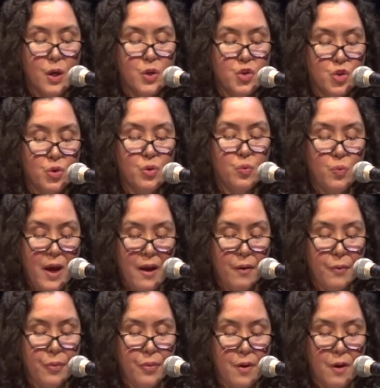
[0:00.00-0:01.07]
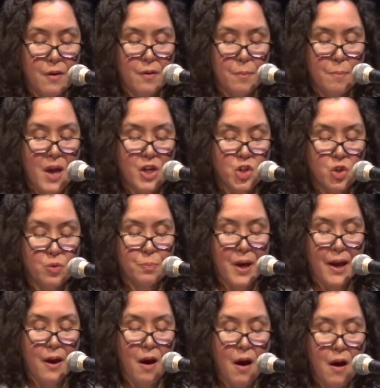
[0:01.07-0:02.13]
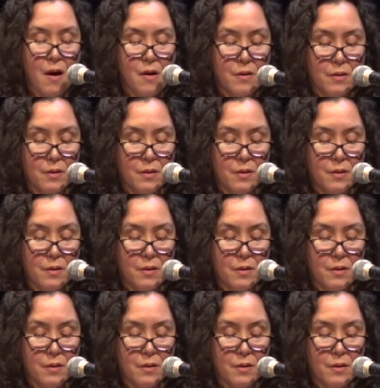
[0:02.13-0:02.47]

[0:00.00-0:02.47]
true wealth measured by heart,